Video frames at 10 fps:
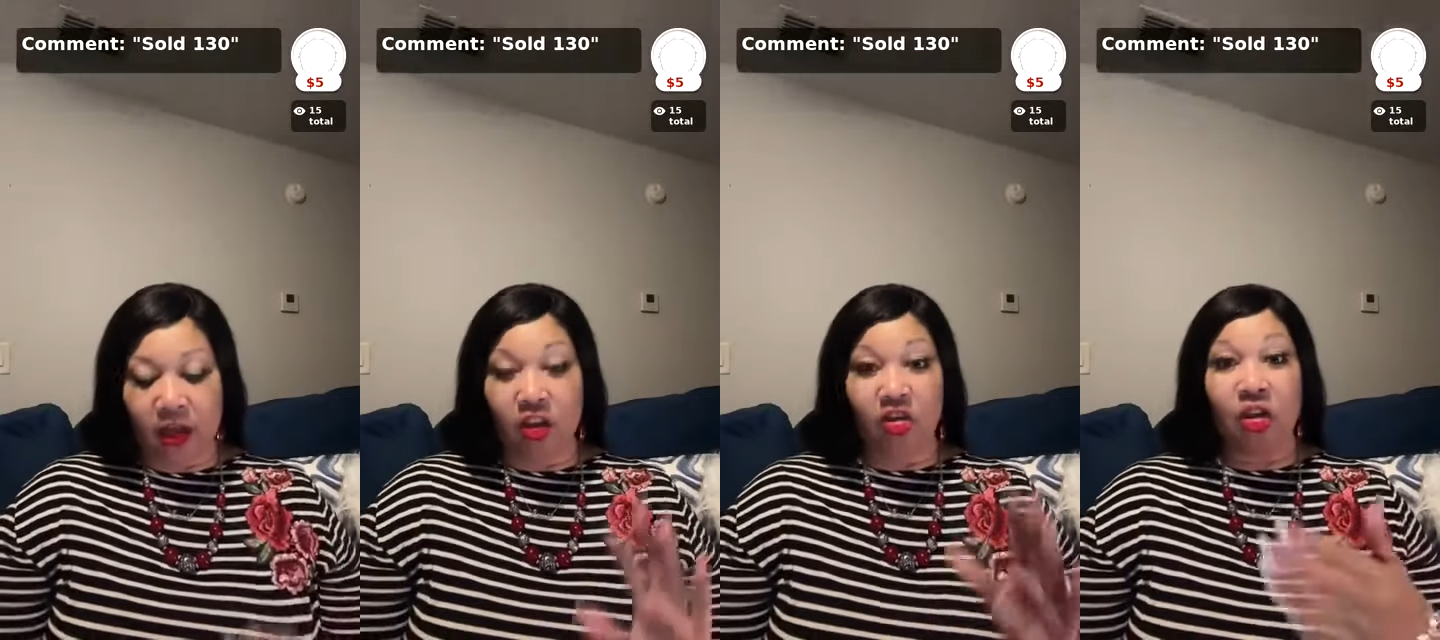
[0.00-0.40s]

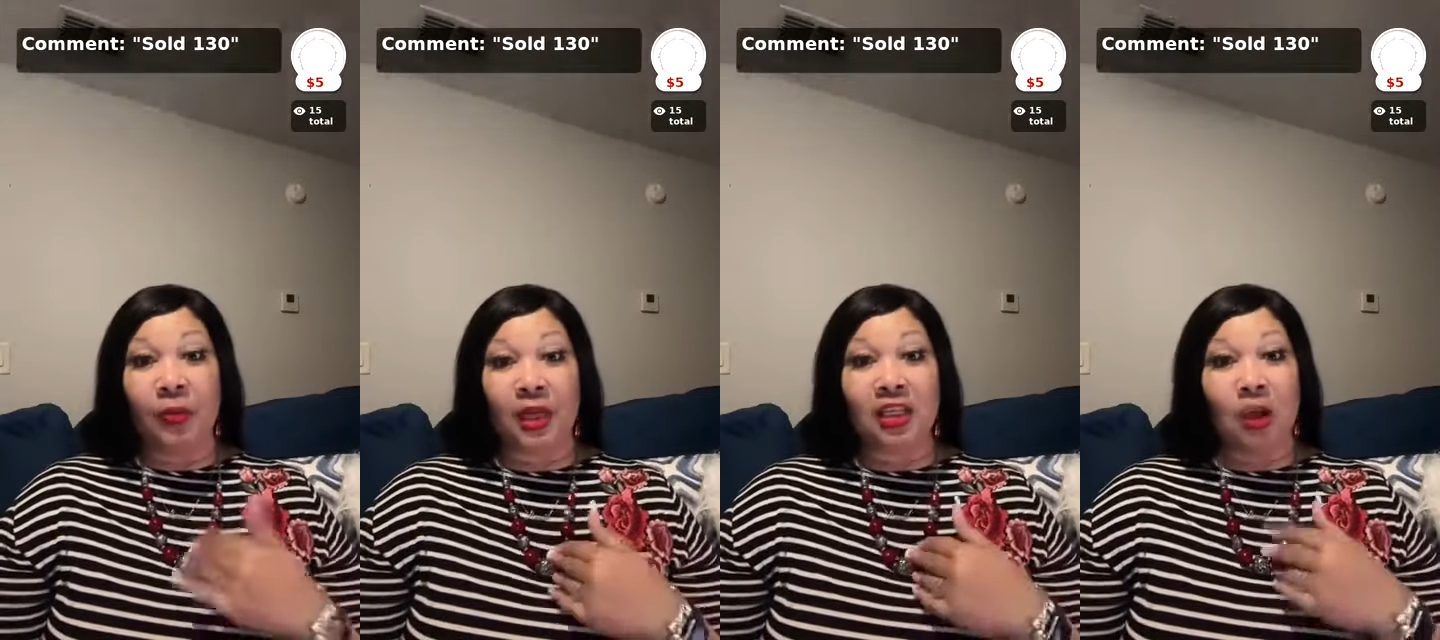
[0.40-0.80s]
The
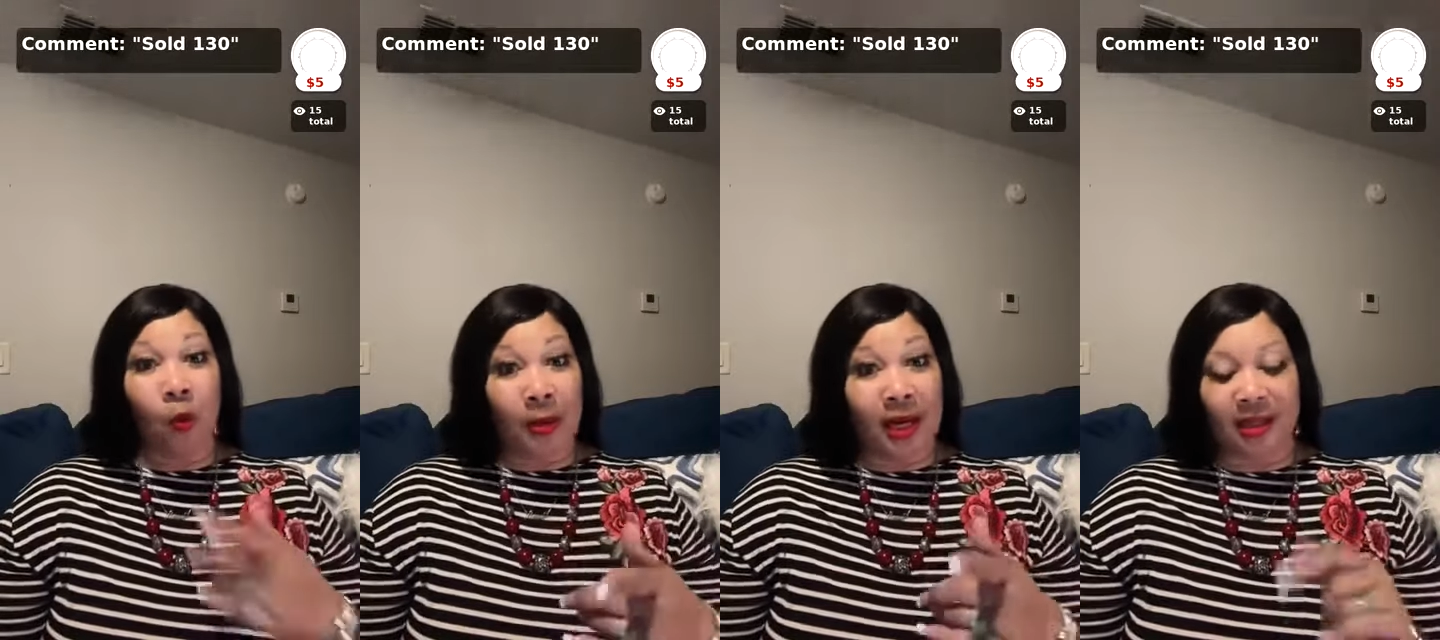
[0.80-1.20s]
shipping is
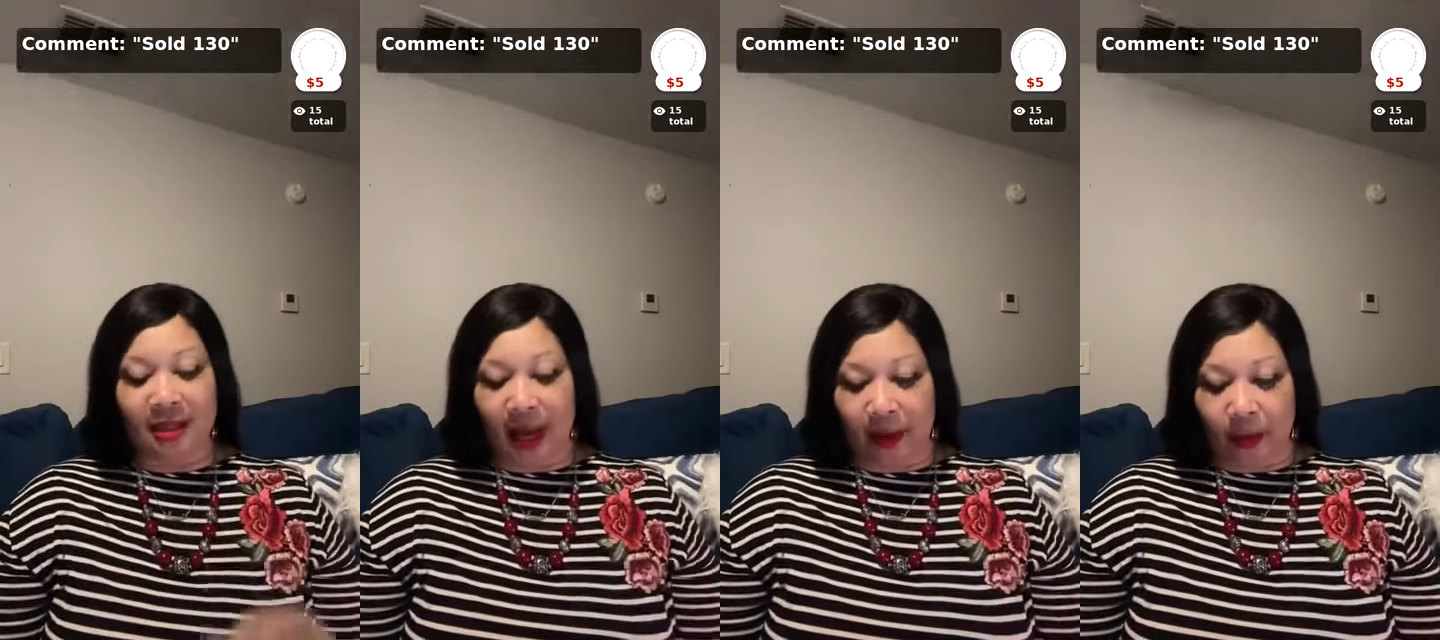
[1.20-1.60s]
on me
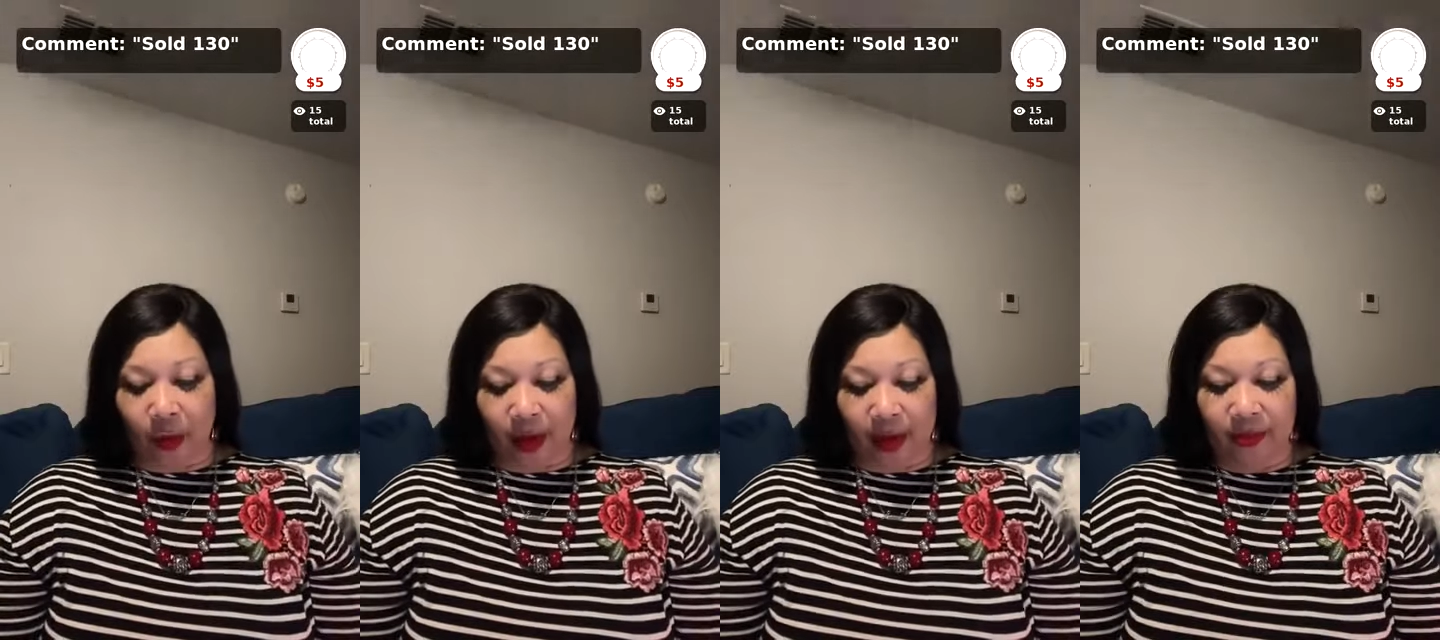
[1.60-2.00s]
this time,
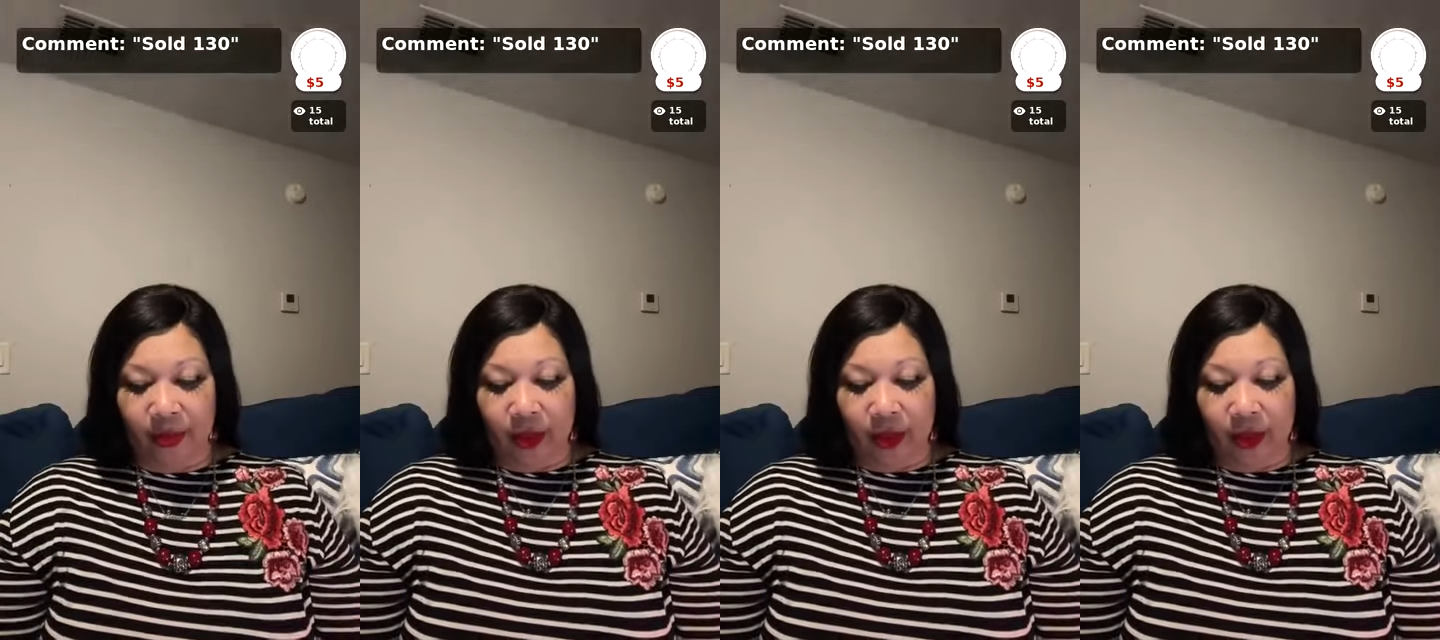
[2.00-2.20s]
okay?